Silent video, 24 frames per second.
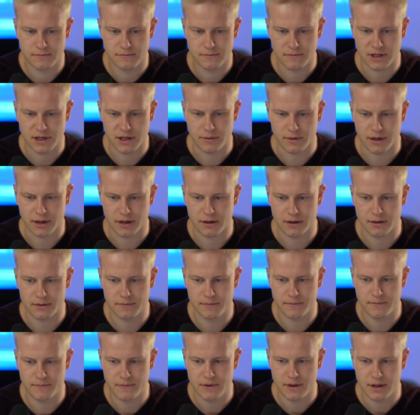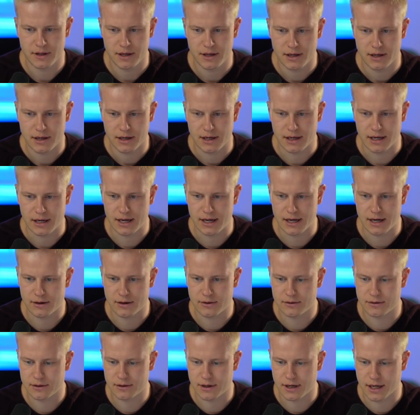There we go. And
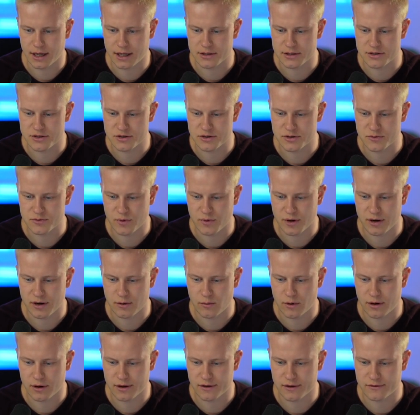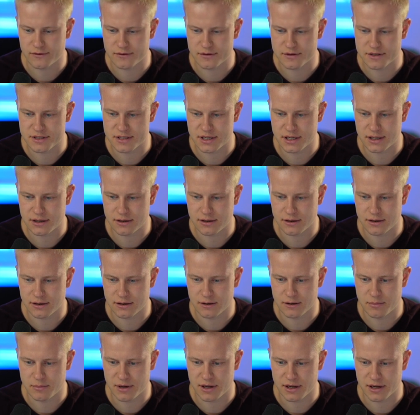now I can choose where I want it to sit on
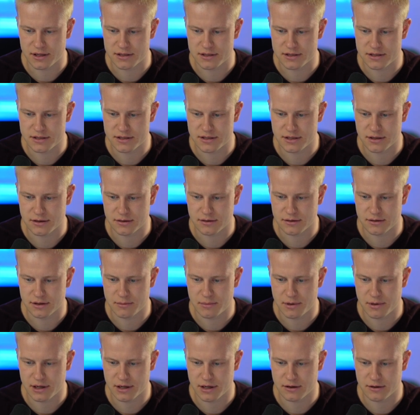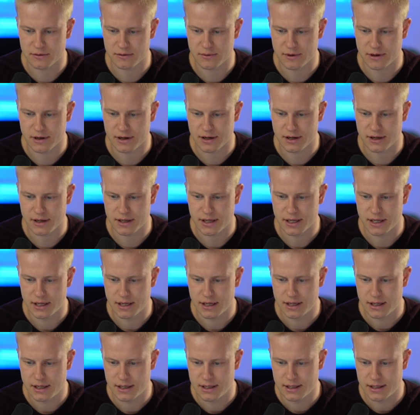the page. So depending on where I
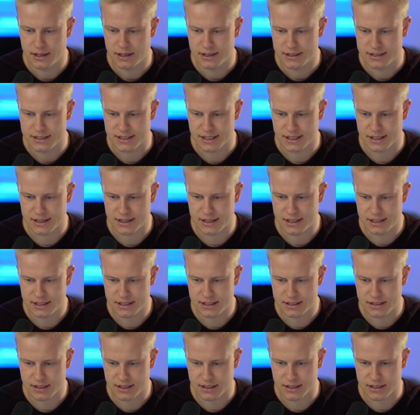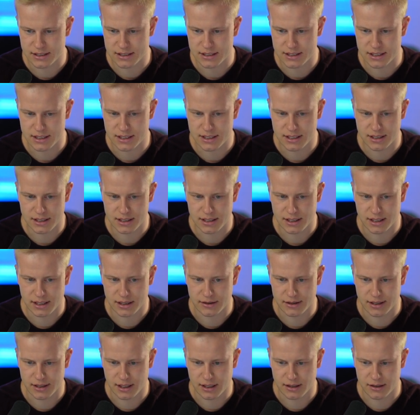set this, you can see how
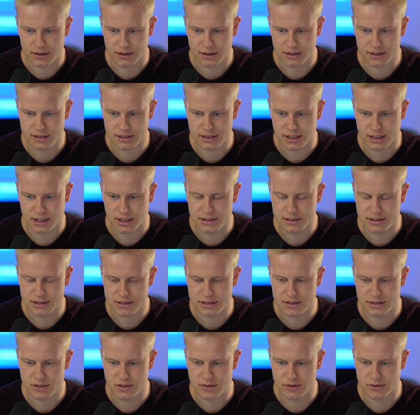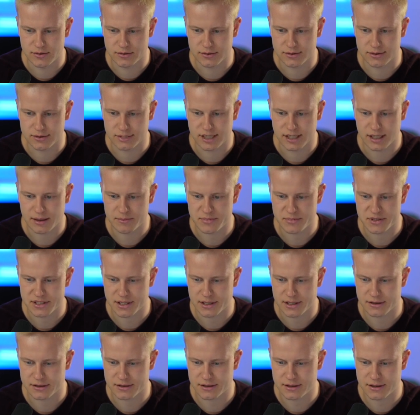that looks. I'll just do top
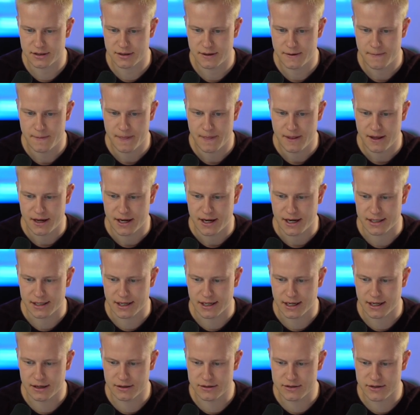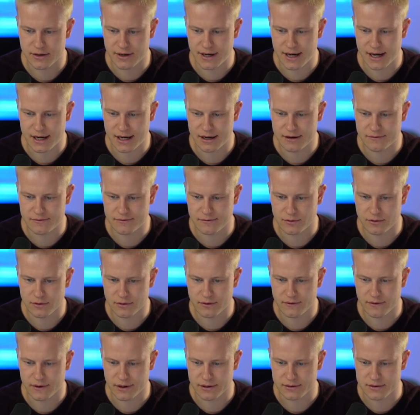center and I can also add a
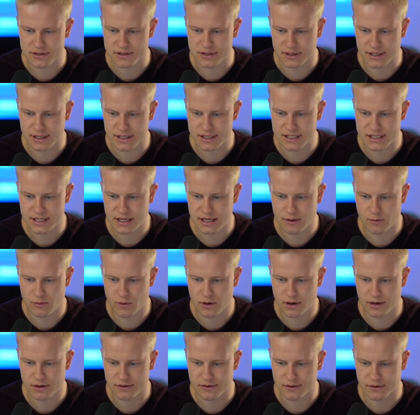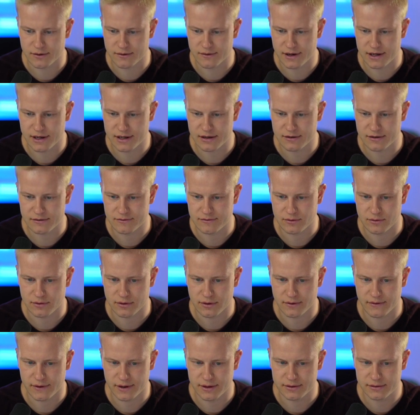foreground. So let's say I want a gradient
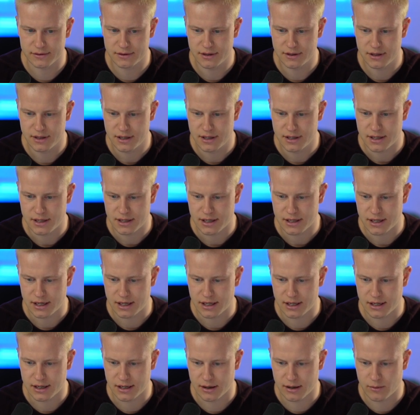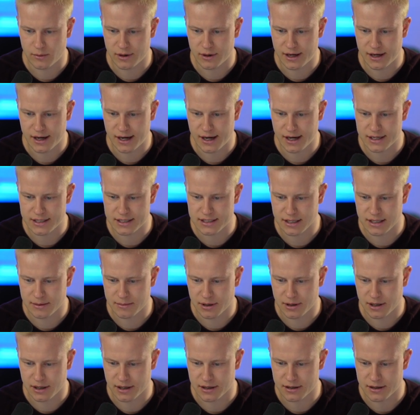foreground and I want to add some
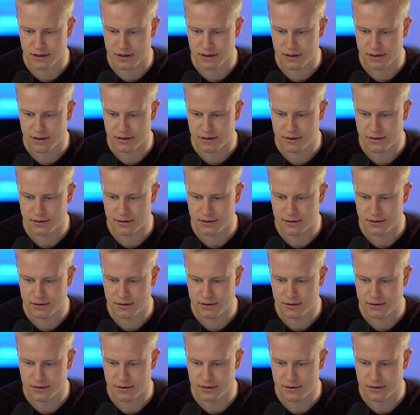other